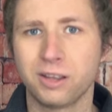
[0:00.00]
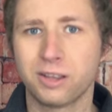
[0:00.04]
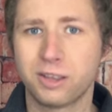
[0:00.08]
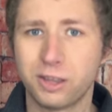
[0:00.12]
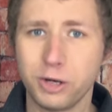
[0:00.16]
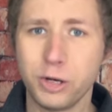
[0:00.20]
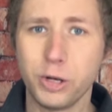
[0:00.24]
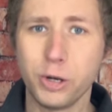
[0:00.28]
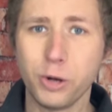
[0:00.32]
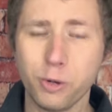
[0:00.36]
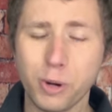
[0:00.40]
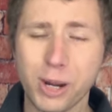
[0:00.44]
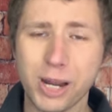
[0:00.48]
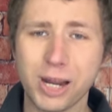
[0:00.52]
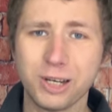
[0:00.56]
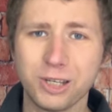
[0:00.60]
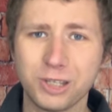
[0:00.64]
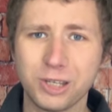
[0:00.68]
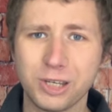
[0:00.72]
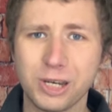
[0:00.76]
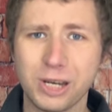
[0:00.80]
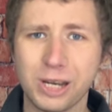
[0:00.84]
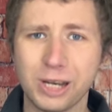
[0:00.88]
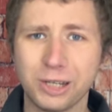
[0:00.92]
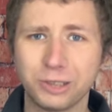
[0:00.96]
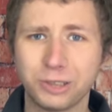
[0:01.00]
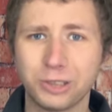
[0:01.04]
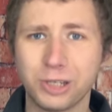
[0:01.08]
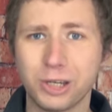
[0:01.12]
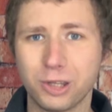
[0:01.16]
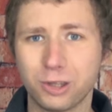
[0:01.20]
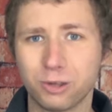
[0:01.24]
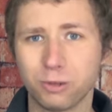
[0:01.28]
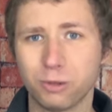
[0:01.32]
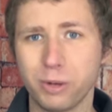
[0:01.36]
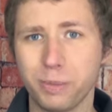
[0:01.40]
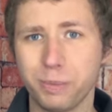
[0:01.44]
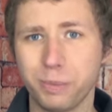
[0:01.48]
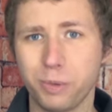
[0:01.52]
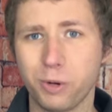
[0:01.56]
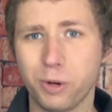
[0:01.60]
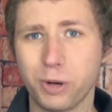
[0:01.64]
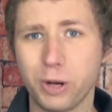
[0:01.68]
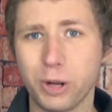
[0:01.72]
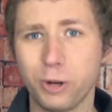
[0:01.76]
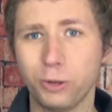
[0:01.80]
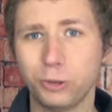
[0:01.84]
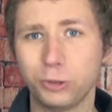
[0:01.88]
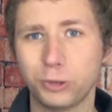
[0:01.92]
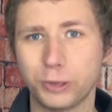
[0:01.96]
The new A T S C three
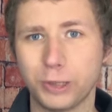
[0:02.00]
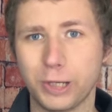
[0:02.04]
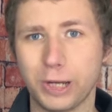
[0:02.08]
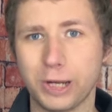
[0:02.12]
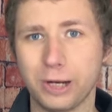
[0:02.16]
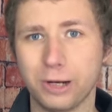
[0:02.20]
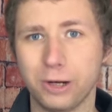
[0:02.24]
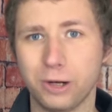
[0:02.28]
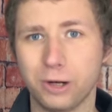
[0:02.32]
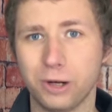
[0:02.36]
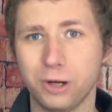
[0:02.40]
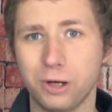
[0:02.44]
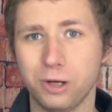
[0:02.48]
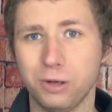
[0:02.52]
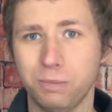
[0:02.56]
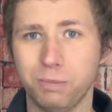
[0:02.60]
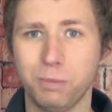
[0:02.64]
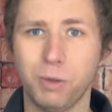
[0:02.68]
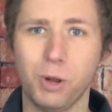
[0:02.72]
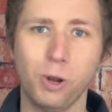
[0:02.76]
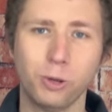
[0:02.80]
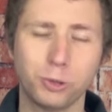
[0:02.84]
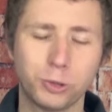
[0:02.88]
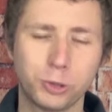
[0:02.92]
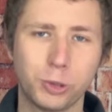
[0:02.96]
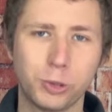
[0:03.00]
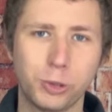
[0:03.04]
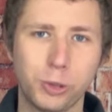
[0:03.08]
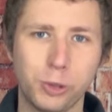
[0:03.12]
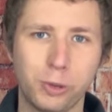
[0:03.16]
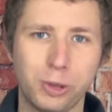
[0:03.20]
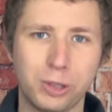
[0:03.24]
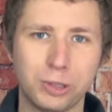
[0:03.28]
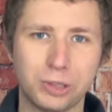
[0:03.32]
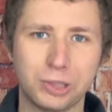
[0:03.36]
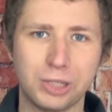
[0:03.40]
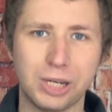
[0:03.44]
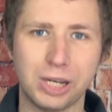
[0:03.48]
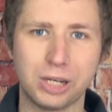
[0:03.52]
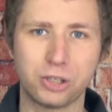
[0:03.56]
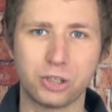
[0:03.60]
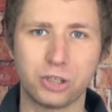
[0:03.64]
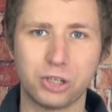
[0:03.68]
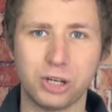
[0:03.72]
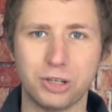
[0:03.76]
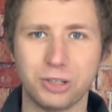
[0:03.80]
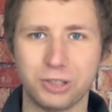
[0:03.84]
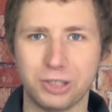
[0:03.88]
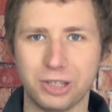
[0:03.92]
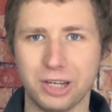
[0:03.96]
point oh standard, also known as
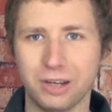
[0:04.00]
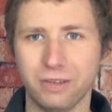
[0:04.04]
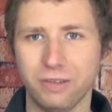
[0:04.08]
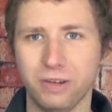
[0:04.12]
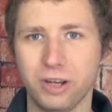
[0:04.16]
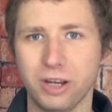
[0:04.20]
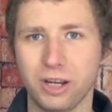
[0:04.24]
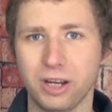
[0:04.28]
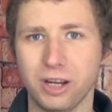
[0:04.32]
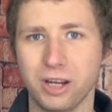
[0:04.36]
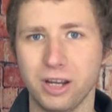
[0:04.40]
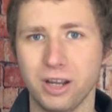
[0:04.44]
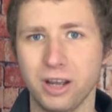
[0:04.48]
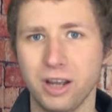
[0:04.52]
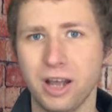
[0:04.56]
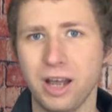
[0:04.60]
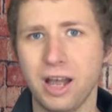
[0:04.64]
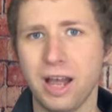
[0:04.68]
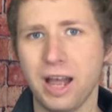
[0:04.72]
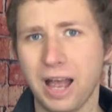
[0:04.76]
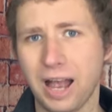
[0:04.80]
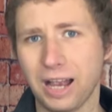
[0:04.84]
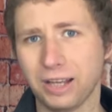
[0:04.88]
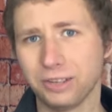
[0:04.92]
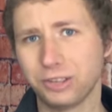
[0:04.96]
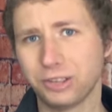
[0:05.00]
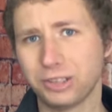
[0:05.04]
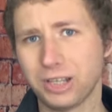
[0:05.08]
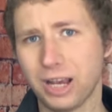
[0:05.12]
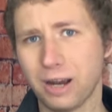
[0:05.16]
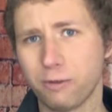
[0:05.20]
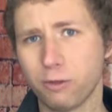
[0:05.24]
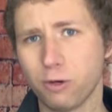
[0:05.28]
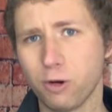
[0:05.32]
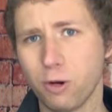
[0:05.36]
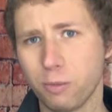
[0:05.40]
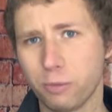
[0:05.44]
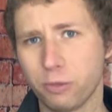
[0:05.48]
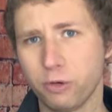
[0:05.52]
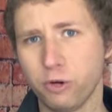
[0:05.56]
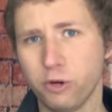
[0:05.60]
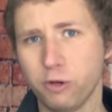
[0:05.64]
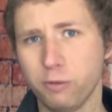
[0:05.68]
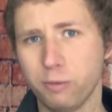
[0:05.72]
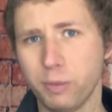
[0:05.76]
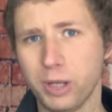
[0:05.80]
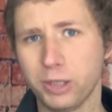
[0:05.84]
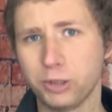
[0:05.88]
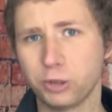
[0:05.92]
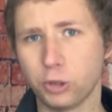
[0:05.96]
NextGen T V, has several
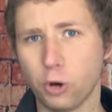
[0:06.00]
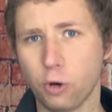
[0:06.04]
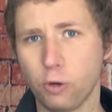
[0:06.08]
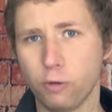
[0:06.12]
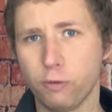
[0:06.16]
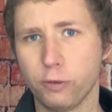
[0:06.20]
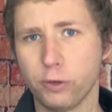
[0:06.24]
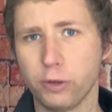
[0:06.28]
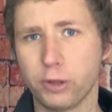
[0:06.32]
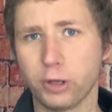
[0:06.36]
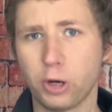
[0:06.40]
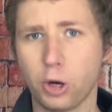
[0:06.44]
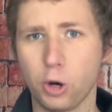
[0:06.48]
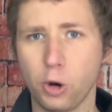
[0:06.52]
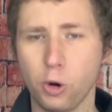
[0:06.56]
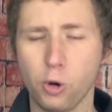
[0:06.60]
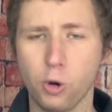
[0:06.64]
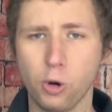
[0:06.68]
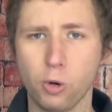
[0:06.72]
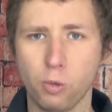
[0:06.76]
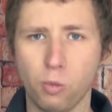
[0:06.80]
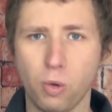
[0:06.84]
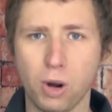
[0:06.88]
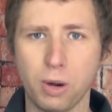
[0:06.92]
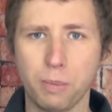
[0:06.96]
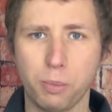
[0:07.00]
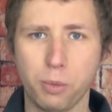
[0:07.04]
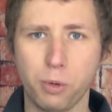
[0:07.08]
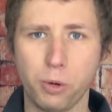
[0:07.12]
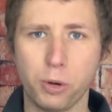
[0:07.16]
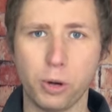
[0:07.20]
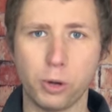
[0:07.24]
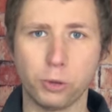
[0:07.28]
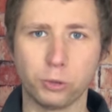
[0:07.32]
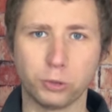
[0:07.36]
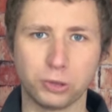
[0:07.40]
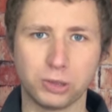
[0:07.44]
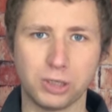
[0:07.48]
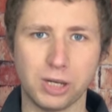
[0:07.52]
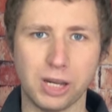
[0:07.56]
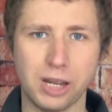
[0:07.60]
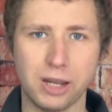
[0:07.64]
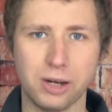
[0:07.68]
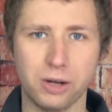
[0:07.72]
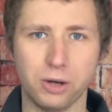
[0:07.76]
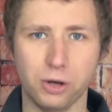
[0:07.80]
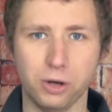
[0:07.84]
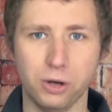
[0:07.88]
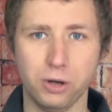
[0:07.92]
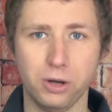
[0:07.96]
improvements over the current one point oh
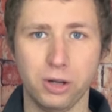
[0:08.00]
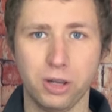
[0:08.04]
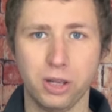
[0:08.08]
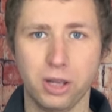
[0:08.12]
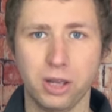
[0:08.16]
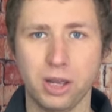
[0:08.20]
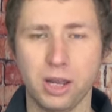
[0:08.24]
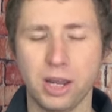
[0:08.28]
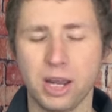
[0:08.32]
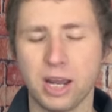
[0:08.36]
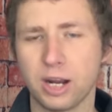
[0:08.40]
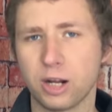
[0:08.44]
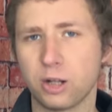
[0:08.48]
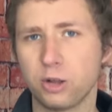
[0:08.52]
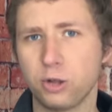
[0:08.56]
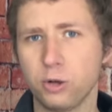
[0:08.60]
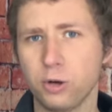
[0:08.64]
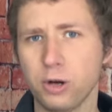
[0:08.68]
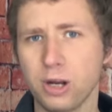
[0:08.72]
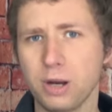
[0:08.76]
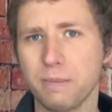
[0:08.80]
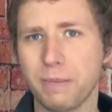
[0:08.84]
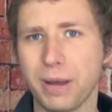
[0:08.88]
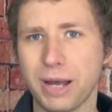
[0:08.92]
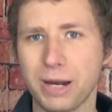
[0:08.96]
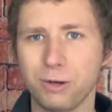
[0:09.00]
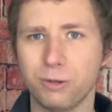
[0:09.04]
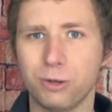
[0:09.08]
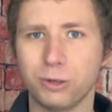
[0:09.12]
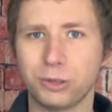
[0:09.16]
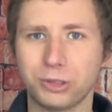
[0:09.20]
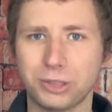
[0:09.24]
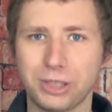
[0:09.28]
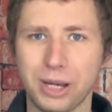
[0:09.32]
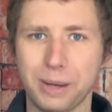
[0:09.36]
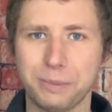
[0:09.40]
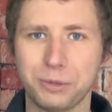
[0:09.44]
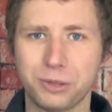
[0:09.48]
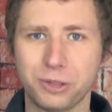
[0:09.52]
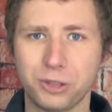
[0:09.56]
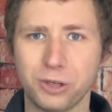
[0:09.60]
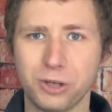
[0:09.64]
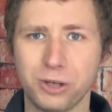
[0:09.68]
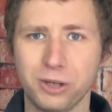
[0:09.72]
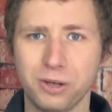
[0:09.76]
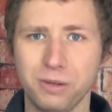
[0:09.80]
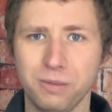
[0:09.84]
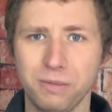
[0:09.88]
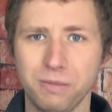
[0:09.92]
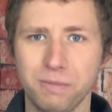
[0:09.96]
standard, including better
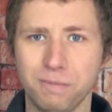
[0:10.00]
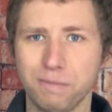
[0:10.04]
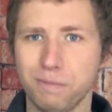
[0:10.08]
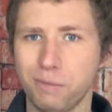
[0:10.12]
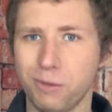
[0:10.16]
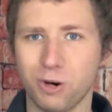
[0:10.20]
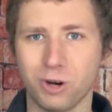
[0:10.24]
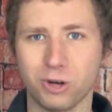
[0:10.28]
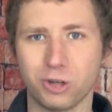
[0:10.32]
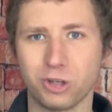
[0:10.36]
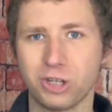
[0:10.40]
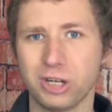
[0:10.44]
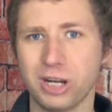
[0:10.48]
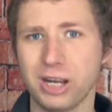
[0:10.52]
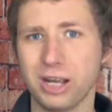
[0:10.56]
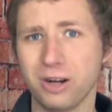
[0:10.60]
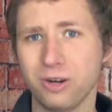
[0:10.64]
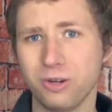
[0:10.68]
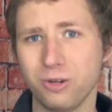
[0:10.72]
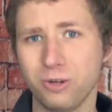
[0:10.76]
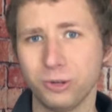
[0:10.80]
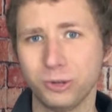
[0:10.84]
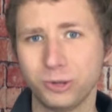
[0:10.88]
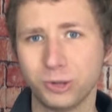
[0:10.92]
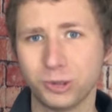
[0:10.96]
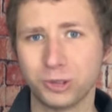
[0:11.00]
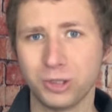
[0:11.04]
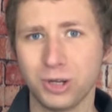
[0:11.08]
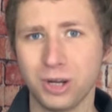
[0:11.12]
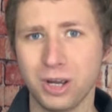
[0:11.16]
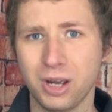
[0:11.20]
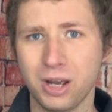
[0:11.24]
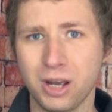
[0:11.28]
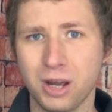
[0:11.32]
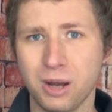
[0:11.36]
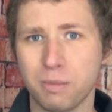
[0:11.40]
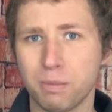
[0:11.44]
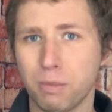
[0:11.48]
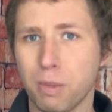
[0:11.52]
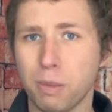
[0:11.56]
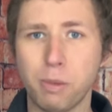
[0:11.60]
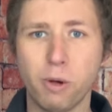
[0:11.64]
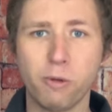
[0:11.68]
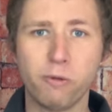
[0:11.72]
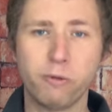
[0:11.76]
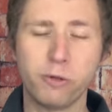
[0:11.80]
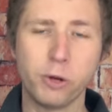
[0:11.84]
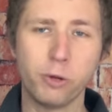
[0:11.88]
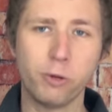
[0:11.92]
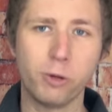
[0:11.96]
reception, more channels,
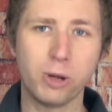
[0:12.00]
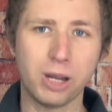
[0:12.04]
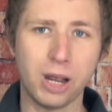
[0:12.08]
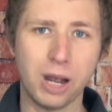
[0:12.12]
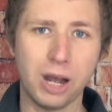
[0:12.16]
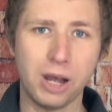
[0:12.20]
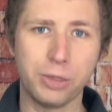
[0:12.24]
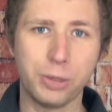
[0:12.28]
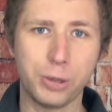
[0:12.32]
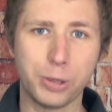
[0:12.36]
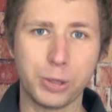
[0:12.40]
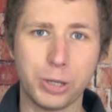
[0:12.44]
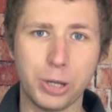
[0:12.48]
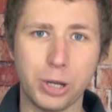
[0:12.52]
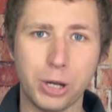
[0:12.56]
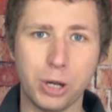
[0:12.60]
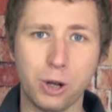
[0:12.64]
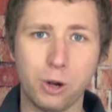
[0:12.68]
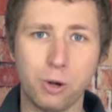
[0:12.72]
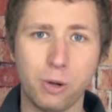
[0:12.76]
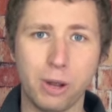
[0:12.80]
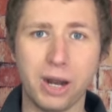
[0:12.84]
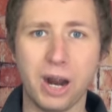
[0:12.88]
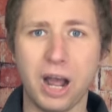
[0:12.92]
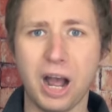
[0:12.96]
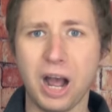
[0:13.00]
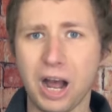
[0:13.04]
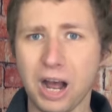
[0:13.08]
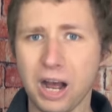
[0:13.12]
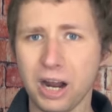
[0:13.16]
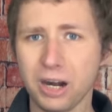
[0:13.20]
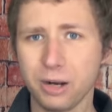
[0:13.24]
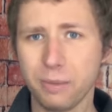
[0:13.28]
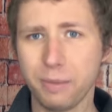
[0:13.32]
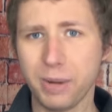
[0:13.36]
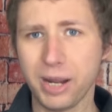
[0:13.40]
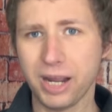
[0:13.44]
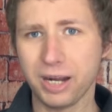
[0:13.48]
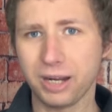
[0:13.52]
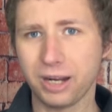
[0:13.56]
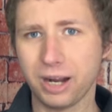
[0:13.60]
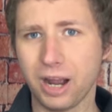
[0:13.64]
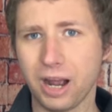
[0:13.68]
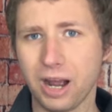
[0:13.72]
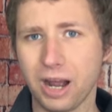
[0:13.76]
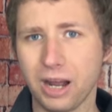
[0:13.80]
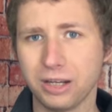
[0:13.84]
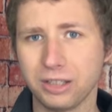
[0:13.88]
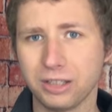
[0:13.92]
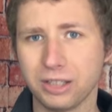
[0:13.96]
mobile viewing on the go, and on-demand
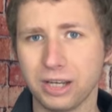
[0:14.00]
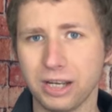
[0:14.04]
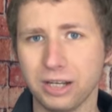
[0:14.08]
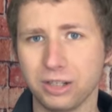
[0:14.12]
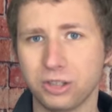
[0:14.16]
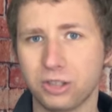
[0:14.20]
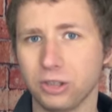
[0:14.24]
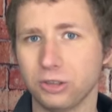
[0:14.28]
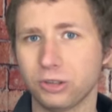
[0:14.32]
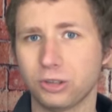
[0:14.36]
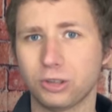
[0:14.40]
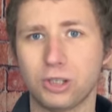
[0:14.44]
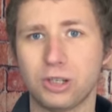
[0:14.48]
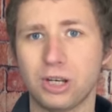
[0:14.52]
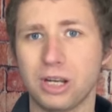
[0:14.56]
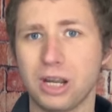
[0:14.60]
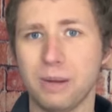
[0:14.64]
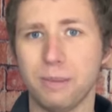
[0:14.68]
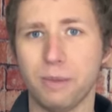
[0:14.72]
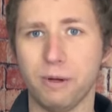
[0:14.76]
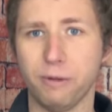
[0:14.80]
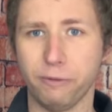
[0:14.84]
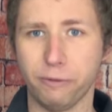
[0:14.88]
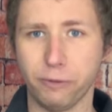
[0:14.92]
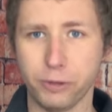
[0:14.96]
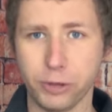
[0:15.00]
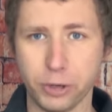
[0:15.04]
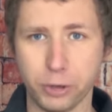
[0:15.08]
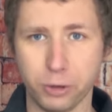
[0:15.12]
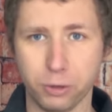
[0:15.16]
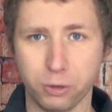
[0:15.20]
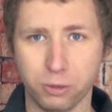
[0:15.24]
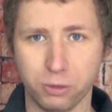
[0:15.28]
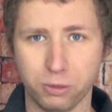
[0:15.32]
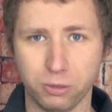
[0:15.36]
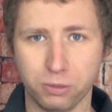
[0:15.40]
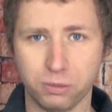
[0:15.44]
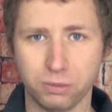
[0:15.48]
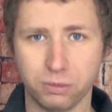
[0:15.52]
content, just to name a few.